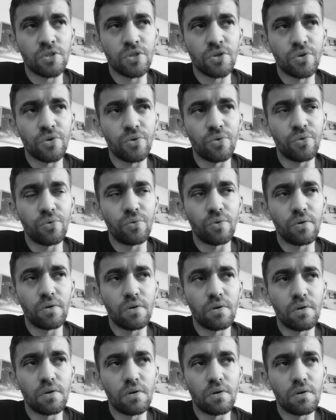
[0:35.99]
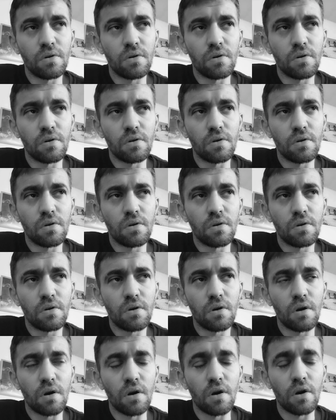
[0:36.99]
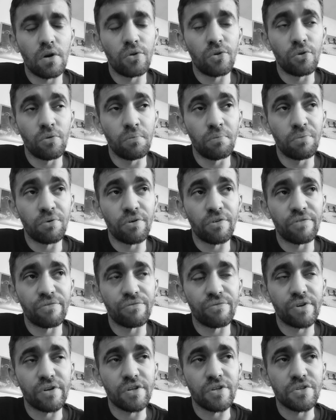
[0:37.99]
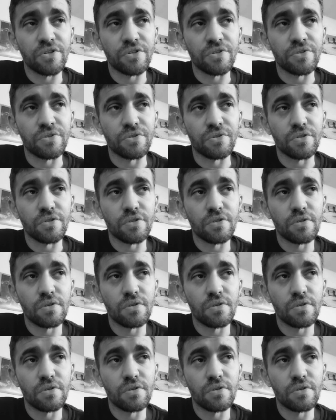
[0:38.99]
to a number of reasons.